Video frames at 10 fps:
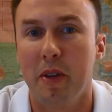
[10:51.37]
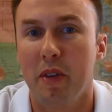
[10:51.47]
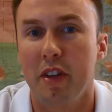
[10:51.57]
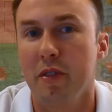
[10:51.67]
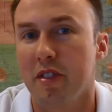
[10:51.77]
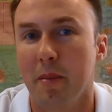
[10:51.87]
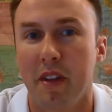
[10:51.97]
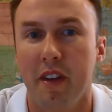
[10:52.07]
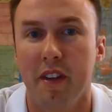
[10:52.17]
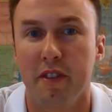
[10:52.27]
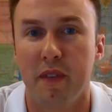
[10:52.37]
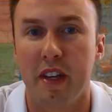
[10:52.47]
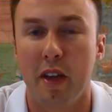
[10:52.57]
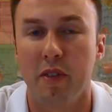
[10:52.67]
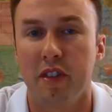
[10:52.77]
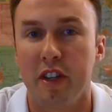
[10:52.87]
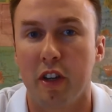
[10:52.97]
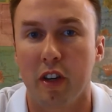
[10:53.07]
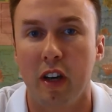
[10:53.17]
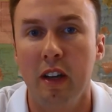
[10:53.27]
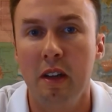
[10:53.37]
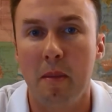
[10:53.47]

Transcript: you can use something in this video to your